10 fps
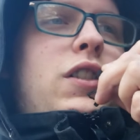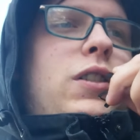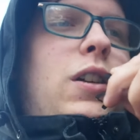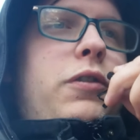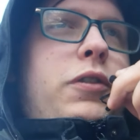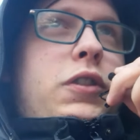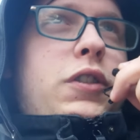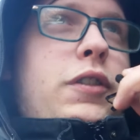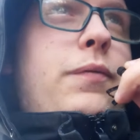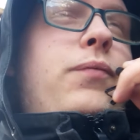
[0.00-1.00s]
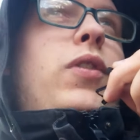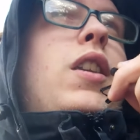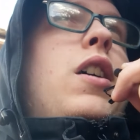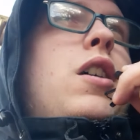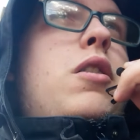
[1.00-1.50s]
stuff,
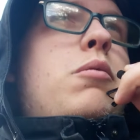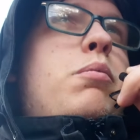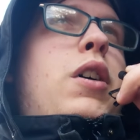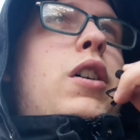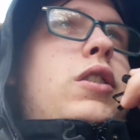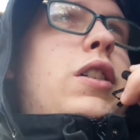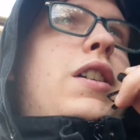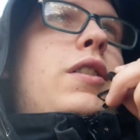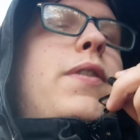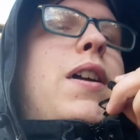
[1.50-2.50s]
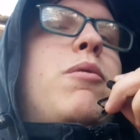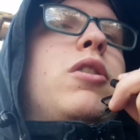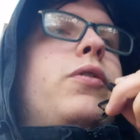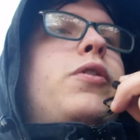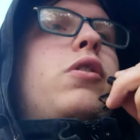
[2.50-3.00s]
but it's
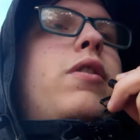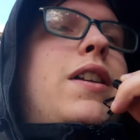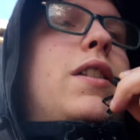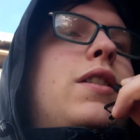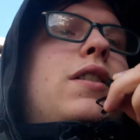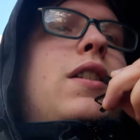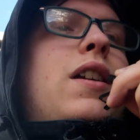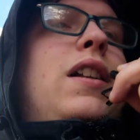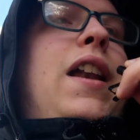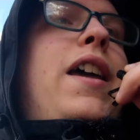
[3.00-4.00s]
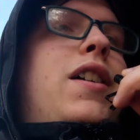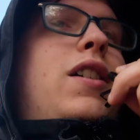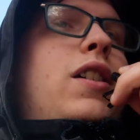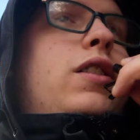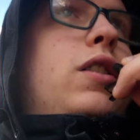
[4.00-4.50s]
famous for its
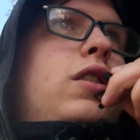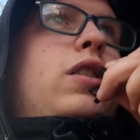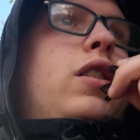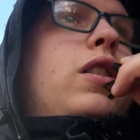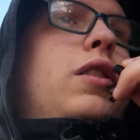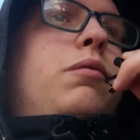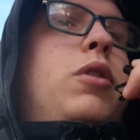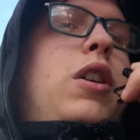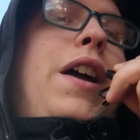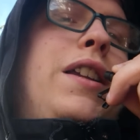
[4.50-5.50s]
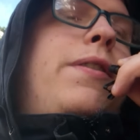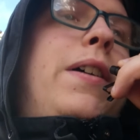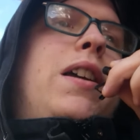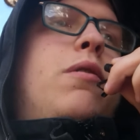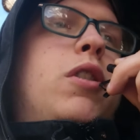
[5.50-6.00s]
lake, um, as I
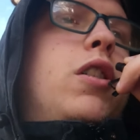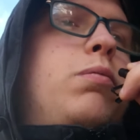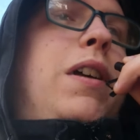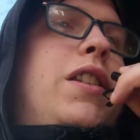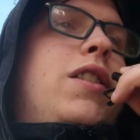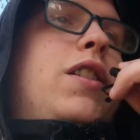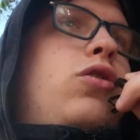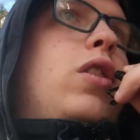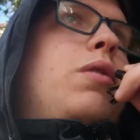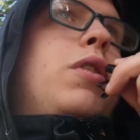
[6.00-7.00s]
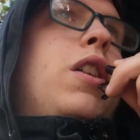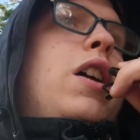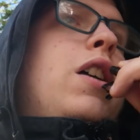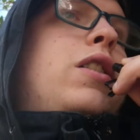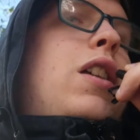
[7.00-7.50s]
found out when I was planning this trip.
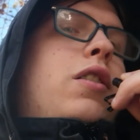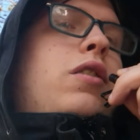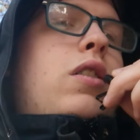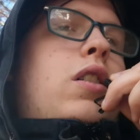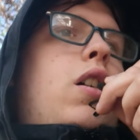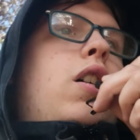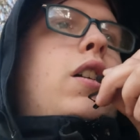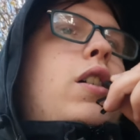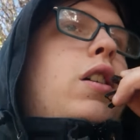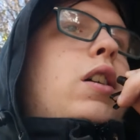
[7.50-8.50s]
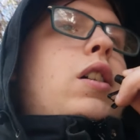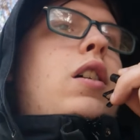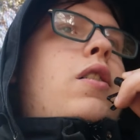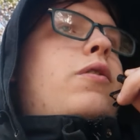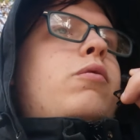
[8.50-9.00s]
So I
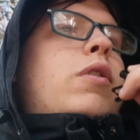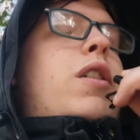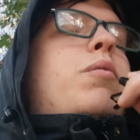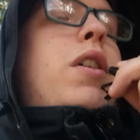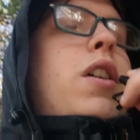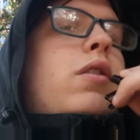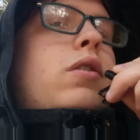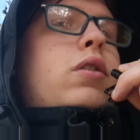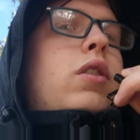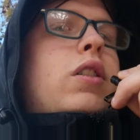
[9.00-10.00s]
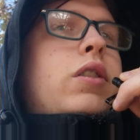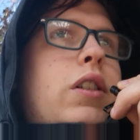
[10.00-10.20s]
I thought, well, I'm here, I'll